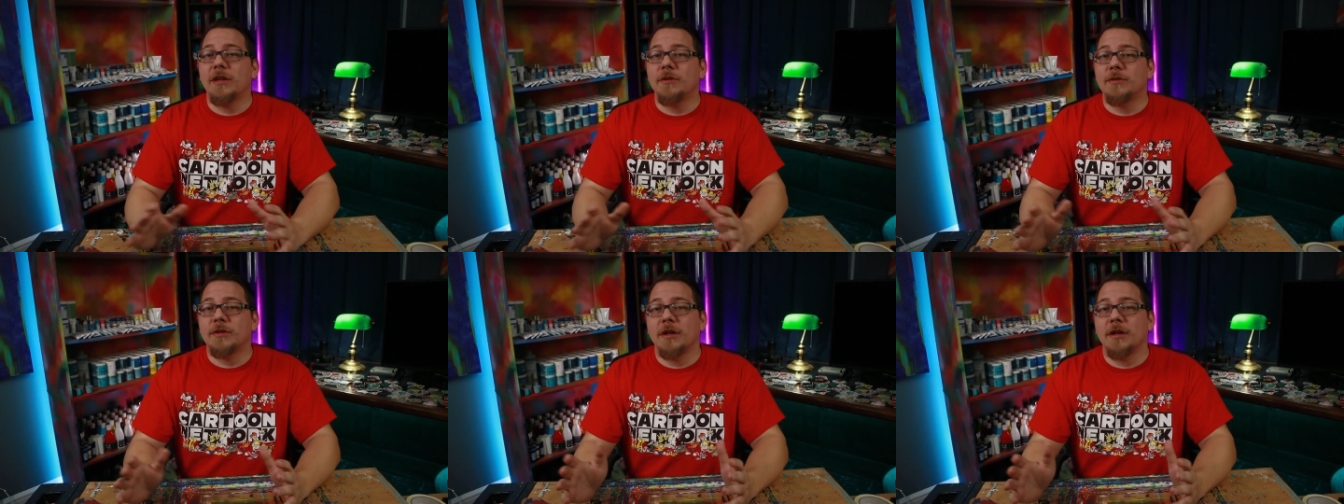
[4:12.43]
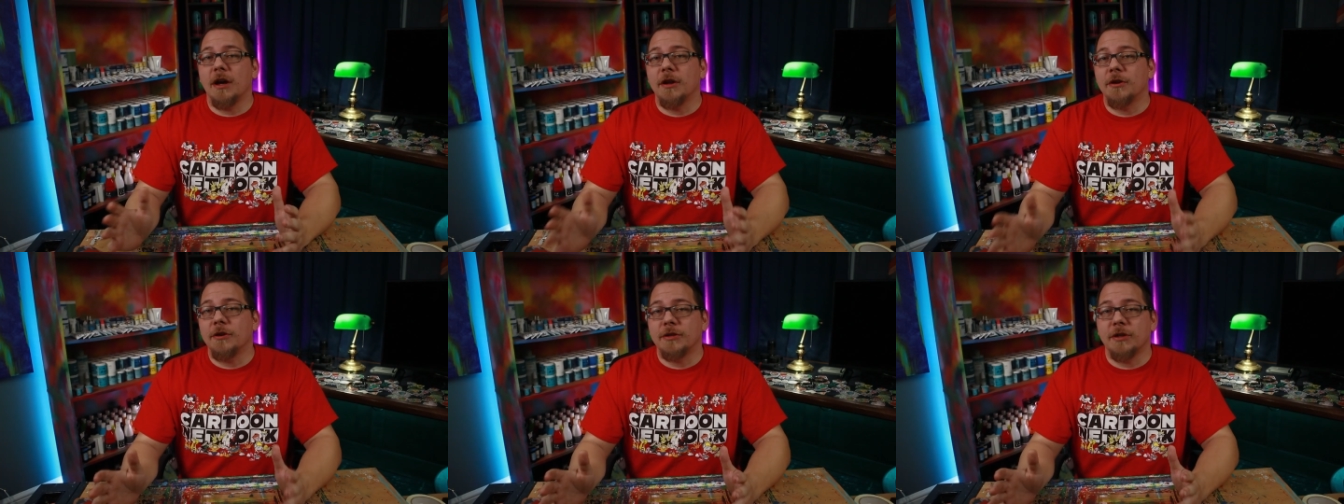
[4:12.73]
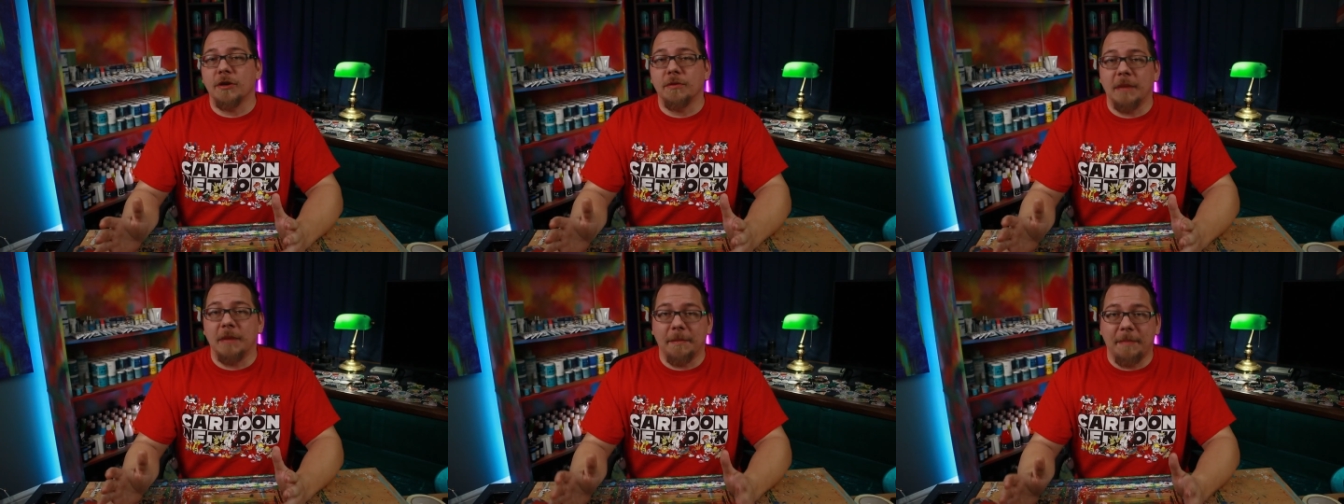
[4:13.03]
I use it to
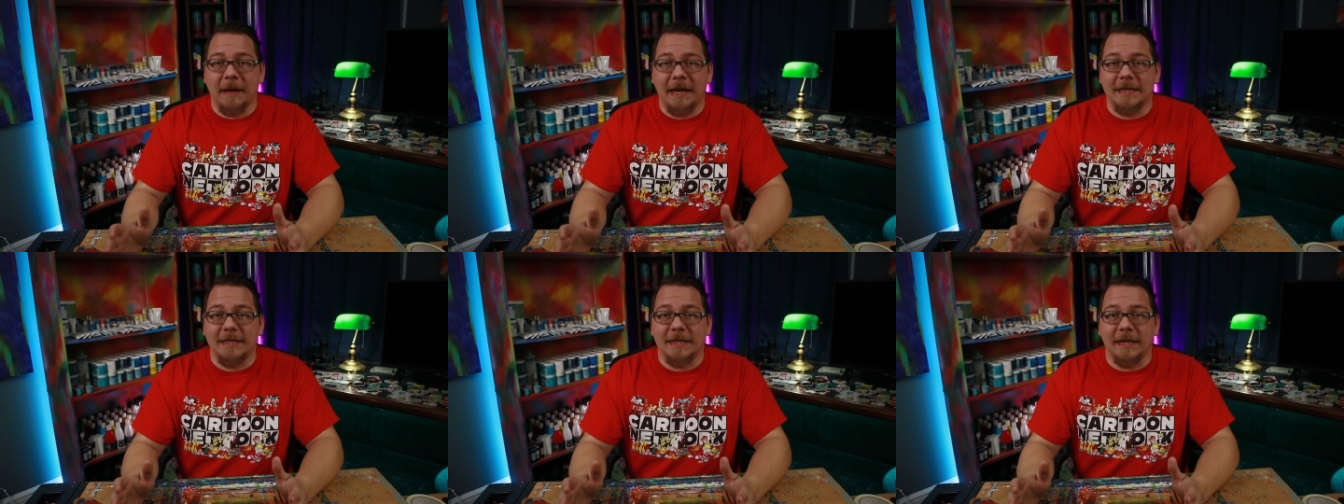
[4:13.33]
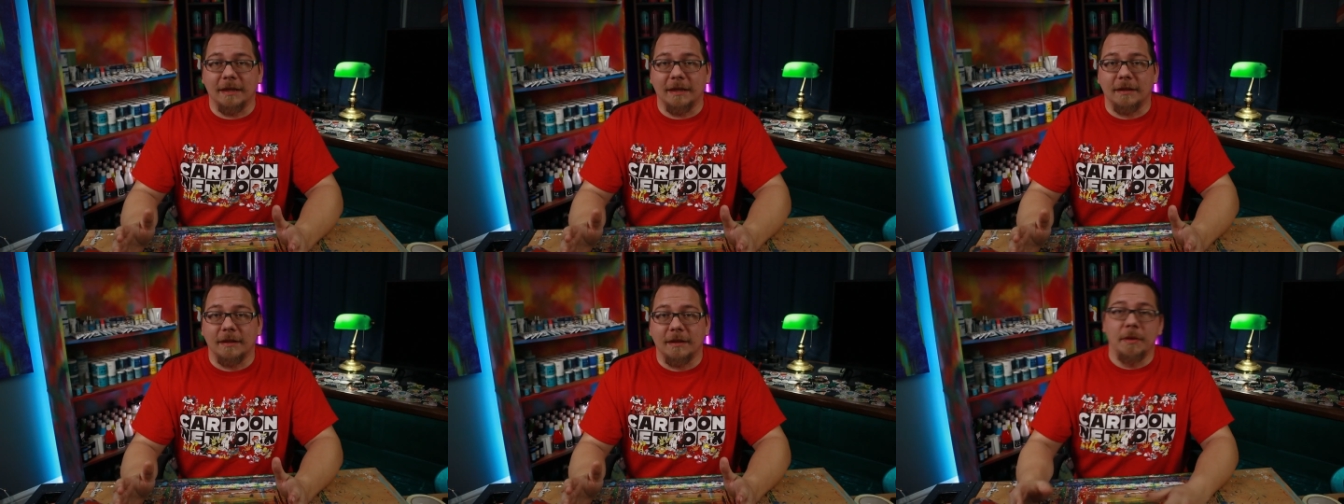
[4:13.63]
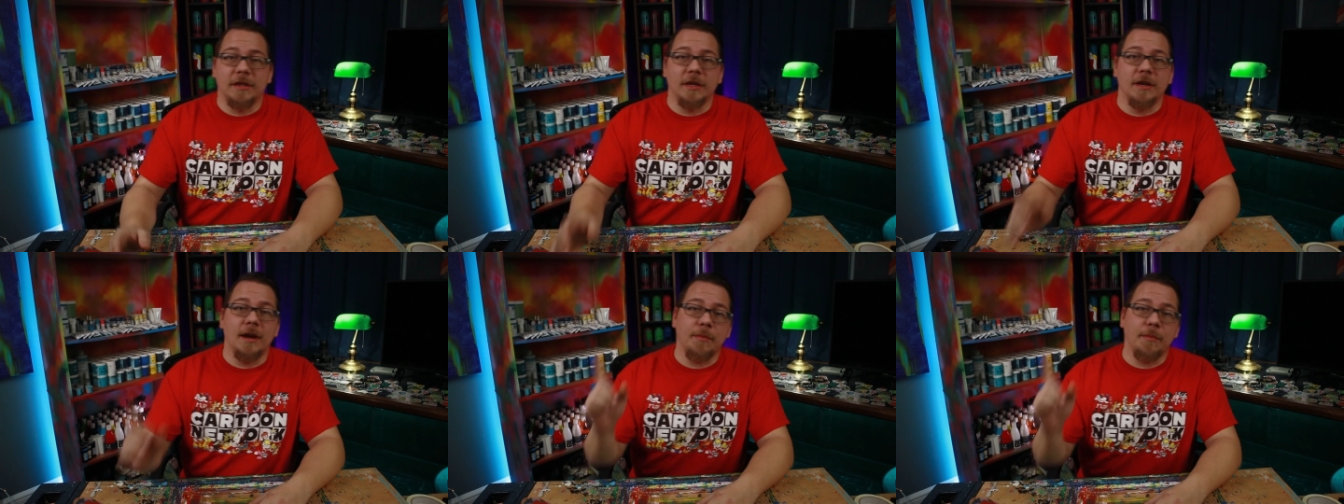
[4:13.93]
undertone my painting.
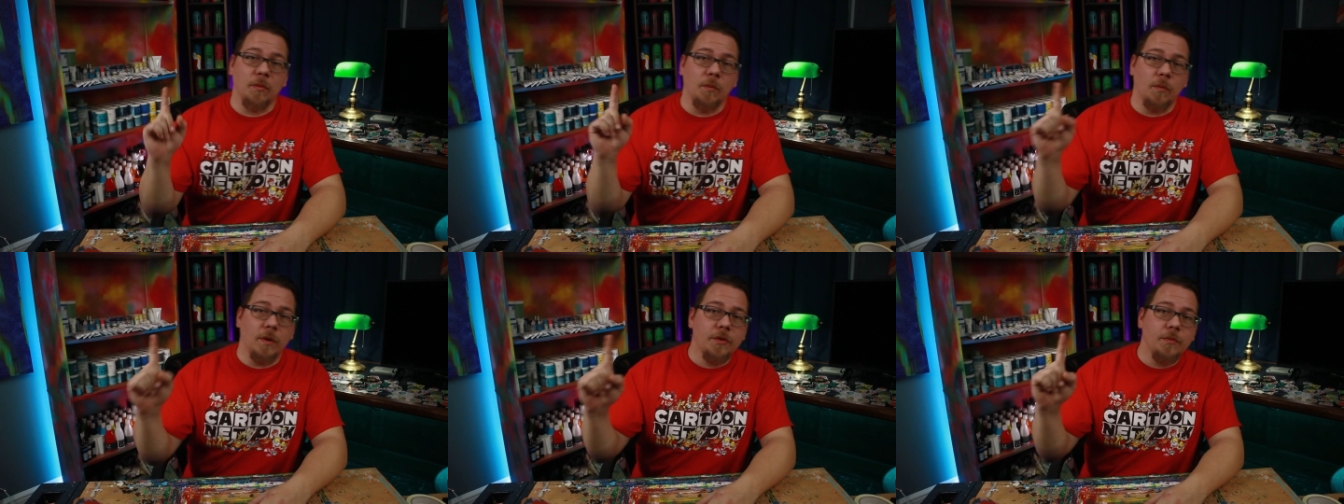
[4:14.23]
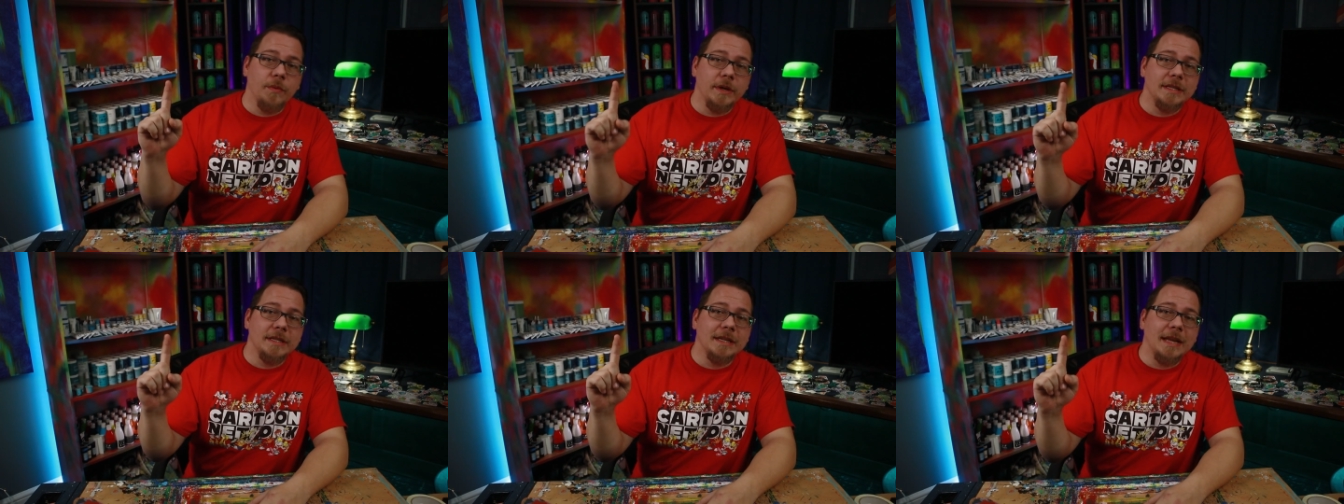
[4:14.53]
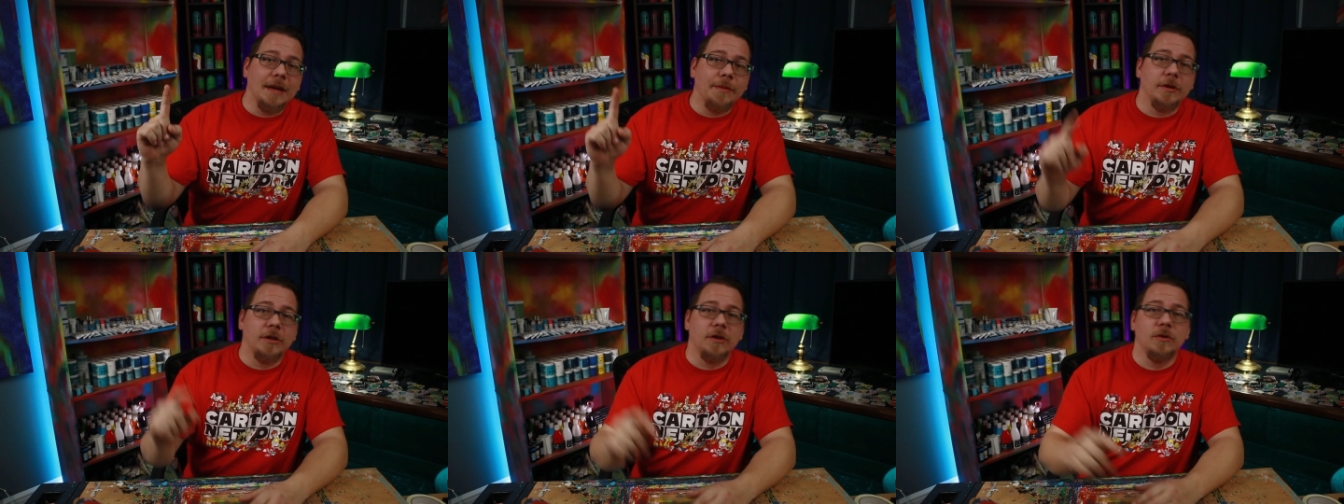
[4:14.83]
But the number one
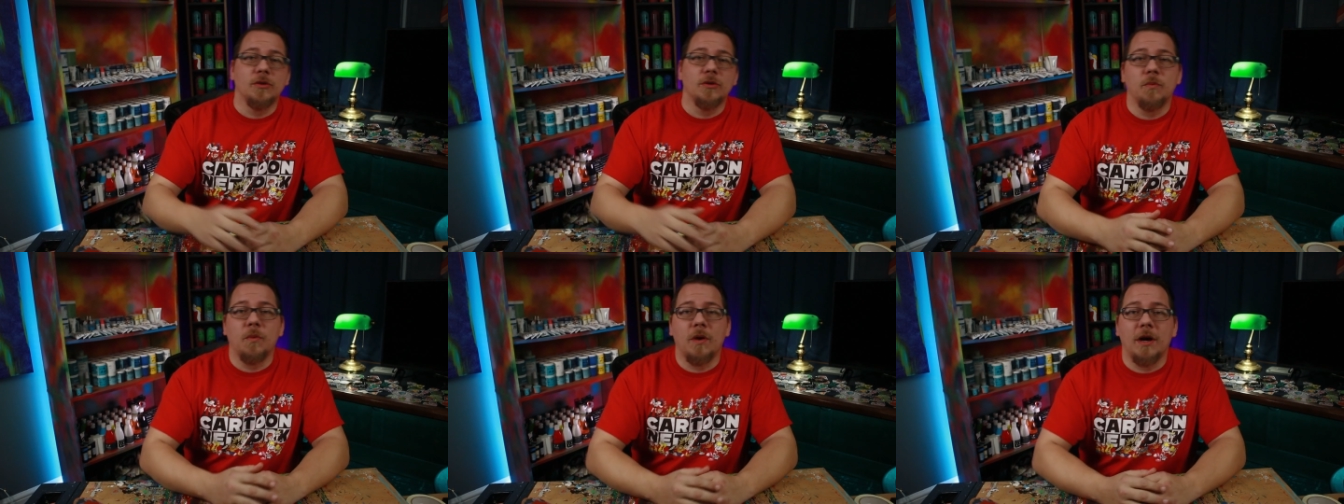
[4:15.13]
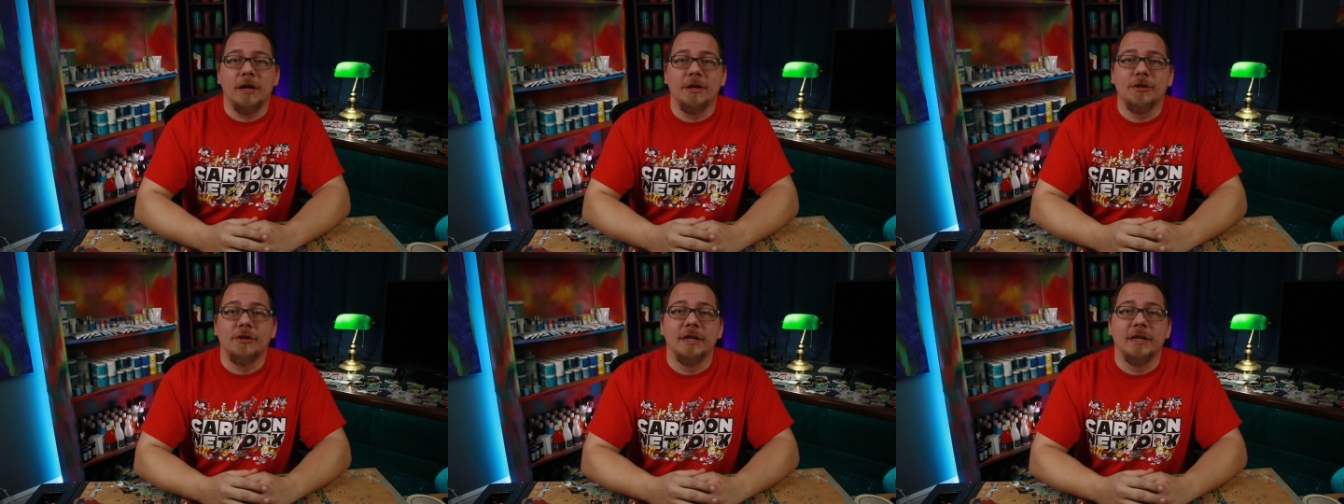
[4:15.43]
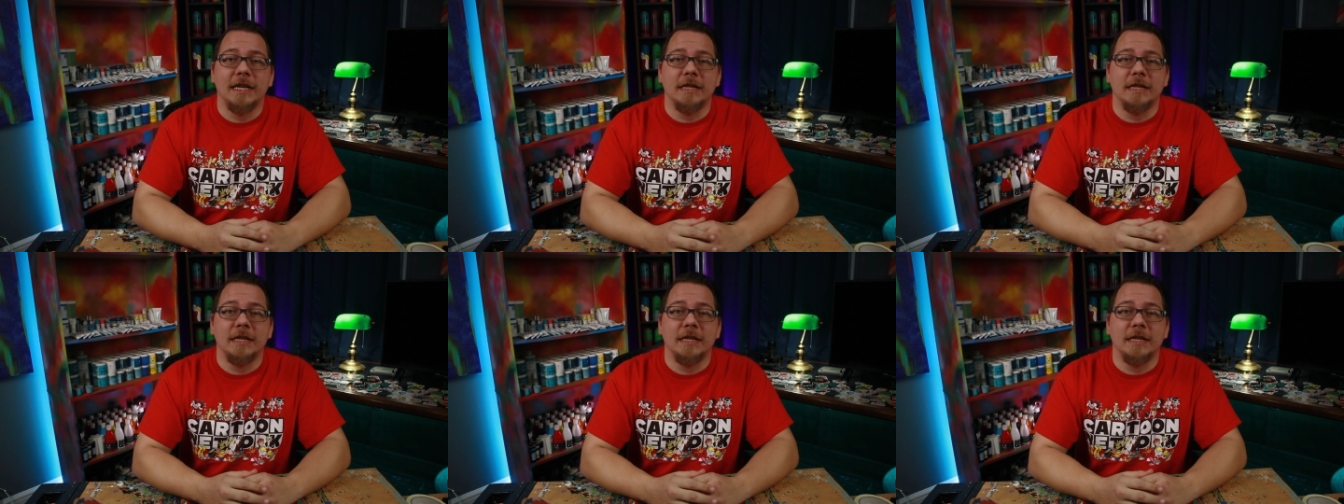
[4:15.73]
reason I would use a wash